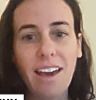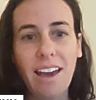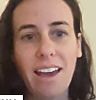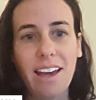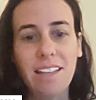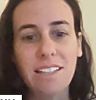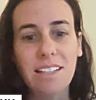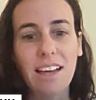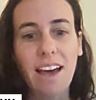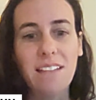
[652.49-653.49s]
And
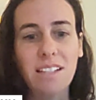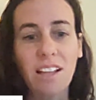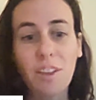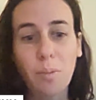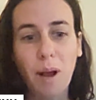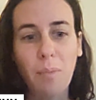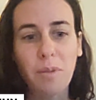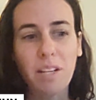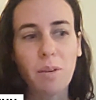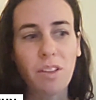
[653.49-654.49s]
it has another
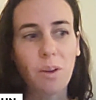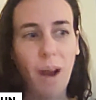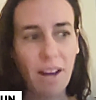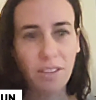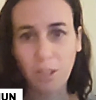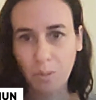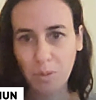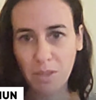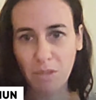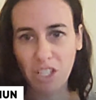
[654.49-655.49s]
property where the ground
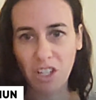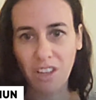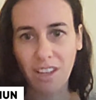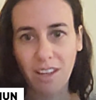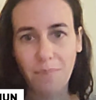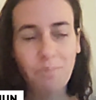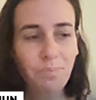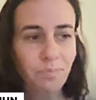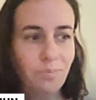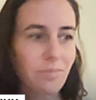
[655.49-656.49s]
loops, which are there
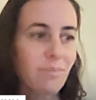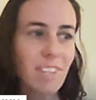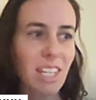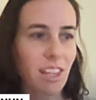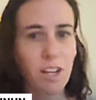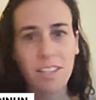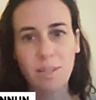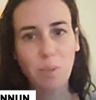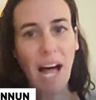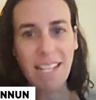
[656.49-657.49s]
are these
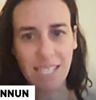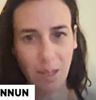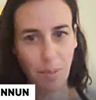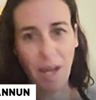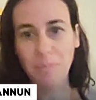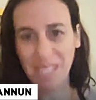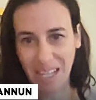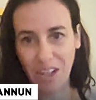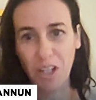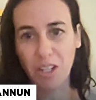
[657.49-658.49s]
plastic pipes
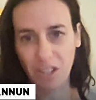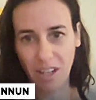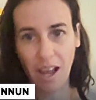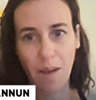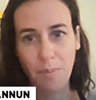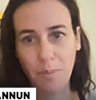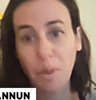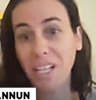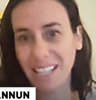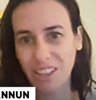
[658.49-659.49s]
that you're
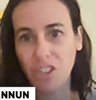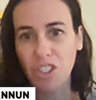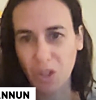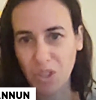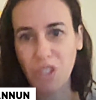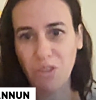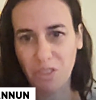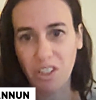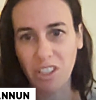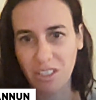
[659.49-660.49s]
putting in those holes you've
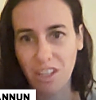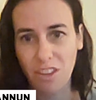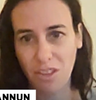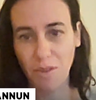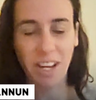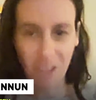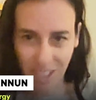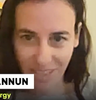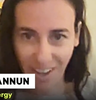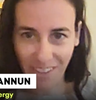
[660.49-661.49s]
drilled
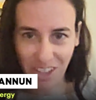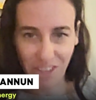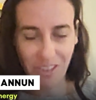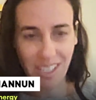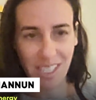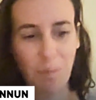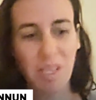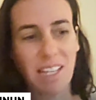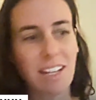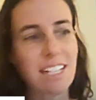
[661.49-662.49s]
300 to 500 feet in
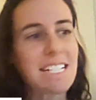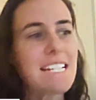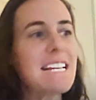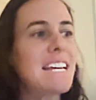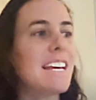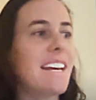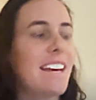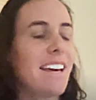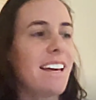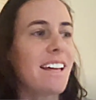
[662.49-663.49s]
the yard.
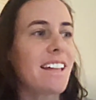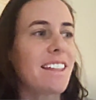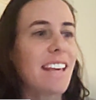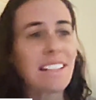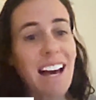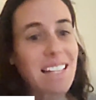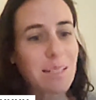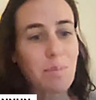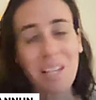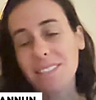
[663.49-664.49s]
They
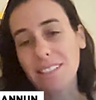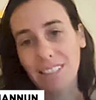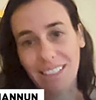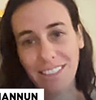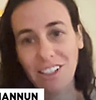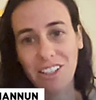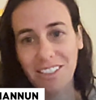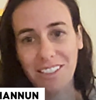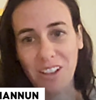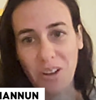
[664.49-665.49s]
last basically as long
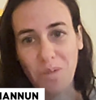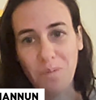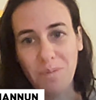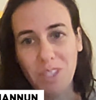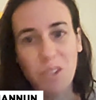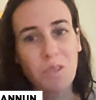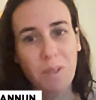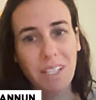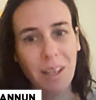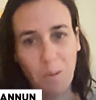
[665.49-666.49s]
as the home. So it's
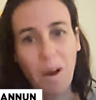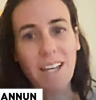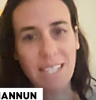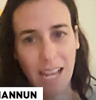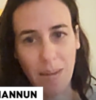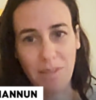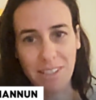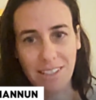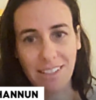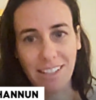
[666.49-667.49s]
really a one-time
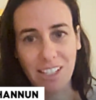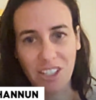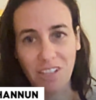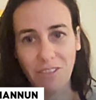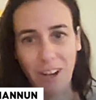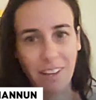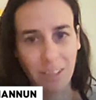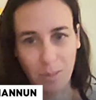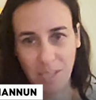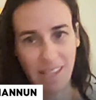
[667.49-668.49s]
installation of ground
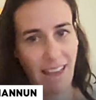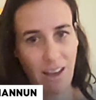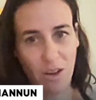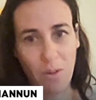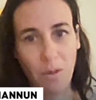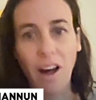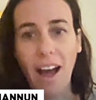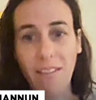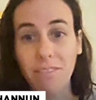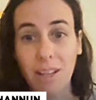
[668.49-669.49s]
loops, and that home will
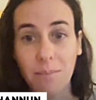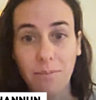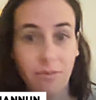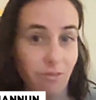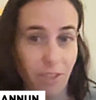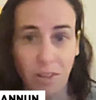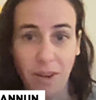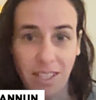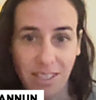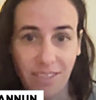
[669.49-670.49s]
have them for the
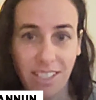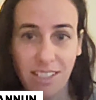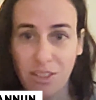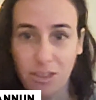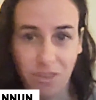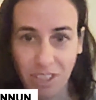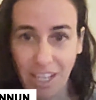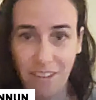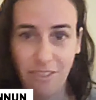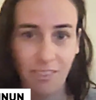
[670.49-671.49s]
rest of its useful
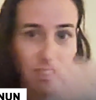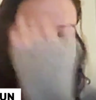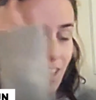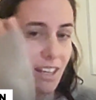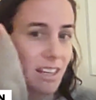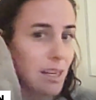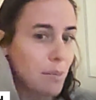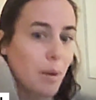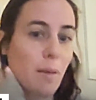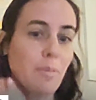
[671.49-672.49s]
life. The
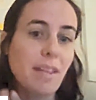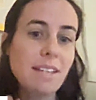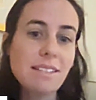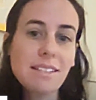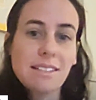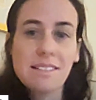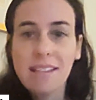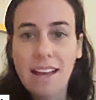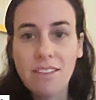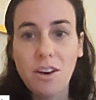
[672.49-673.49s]
heat pump that sits
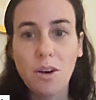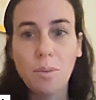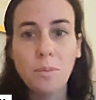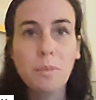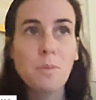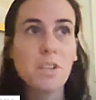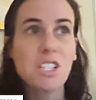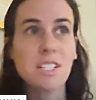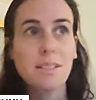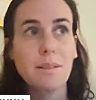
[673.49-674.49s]
inside the home,
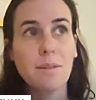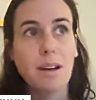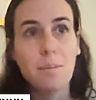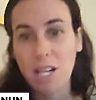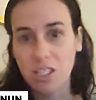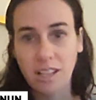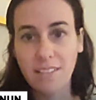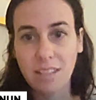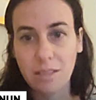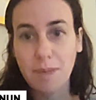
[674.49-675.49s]
which is a much
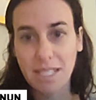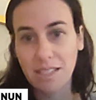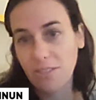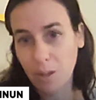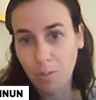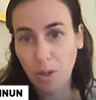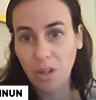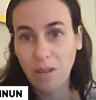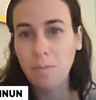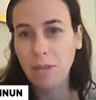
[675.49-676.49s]
less expensive
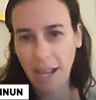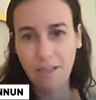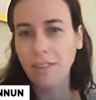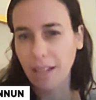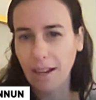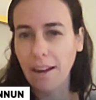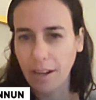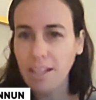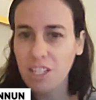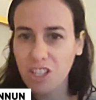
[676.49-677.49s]
component, kind of like an air
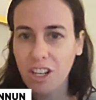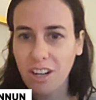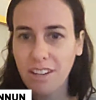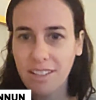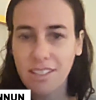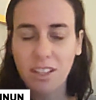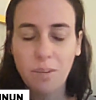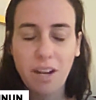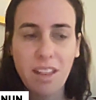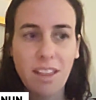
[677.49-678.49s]
conditioner is a good
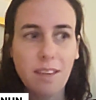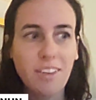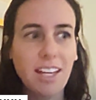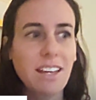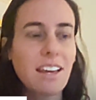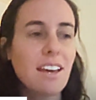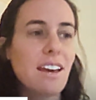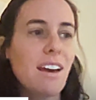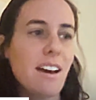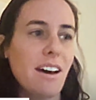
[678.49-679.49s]
way to think of it,
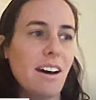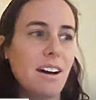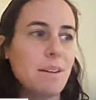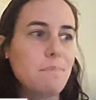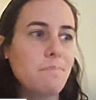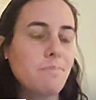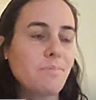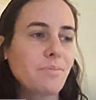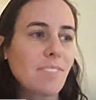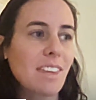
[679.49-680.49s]

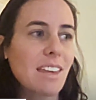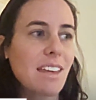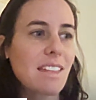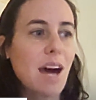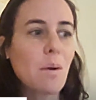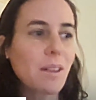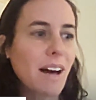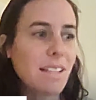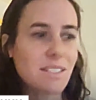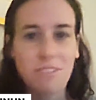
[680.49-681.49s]
that will
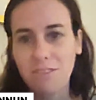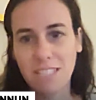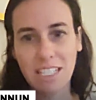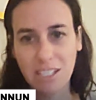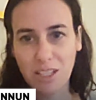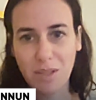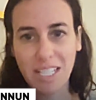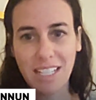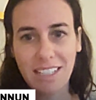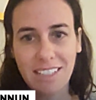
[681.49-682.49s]
last 15 to
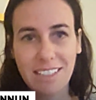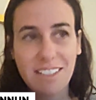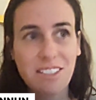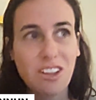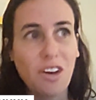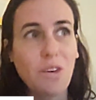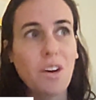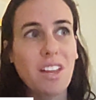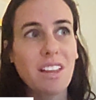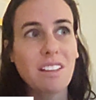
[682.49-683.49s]
20 years.
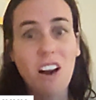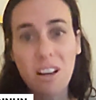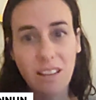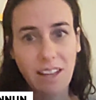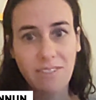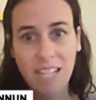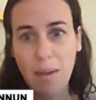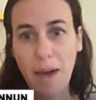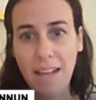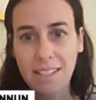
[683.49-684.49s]
So long
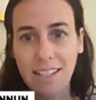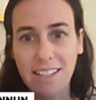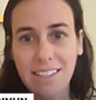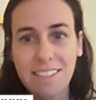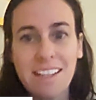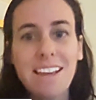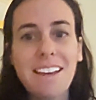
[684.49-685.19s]
lifetime assets,